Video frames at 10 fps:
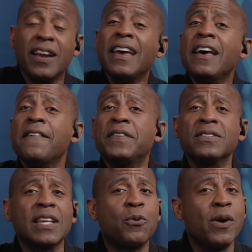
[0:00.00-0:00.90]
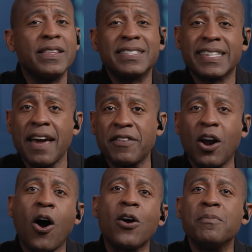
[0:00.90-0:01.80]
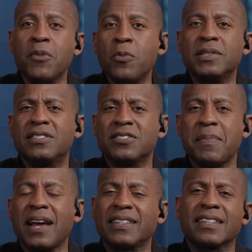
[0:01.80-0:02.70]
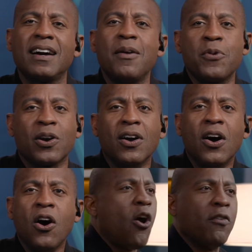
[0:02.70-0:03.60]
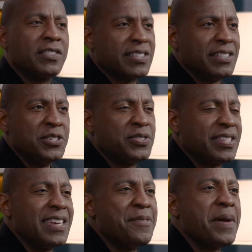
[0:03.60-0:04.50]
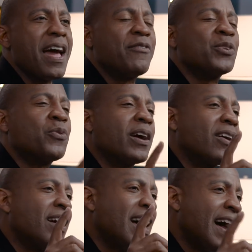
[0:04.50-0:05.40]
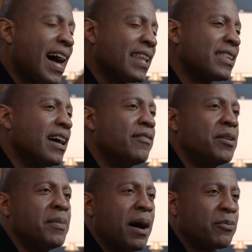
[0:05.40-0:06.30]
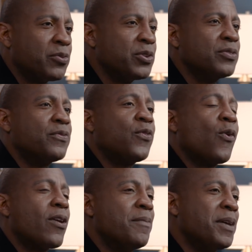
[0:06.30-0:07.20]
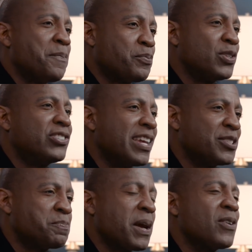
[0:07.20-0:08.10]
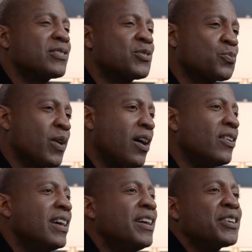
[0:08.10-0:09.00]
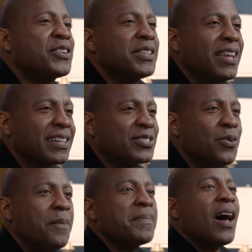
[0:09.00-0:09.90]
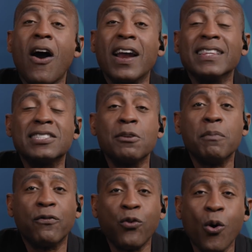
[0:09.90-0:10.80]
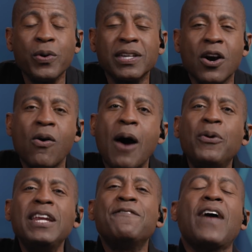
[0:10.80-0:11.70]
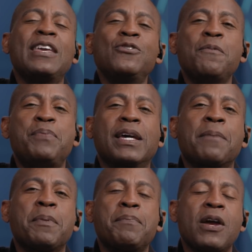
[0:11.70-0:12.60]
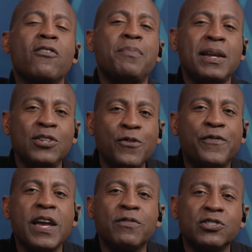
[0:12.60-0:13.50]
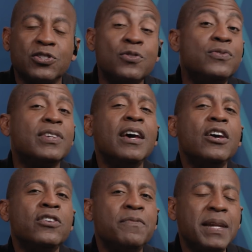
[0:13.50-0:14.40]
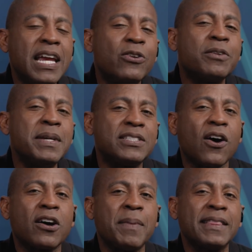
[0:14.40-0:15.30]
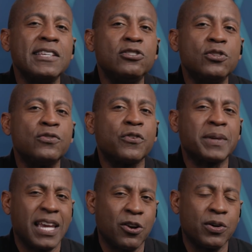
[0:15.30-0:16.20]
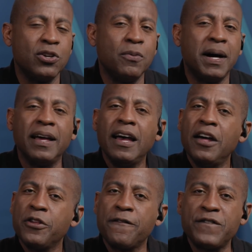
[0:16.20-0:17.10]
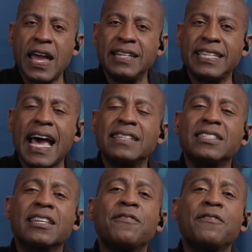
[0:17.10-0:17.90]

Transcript: Feels like one of these Kevin Hart moments is about to come where all of a sudden you see him everywhere. I love him. I'm rooting for him. Appreciate his parents as well. Good luck to him. All right, listen, before we go, I want to invite you to pick up a pair of my new favorite shoes. You've been hearing me talk about these shoes from Cariuma. They're fantastic.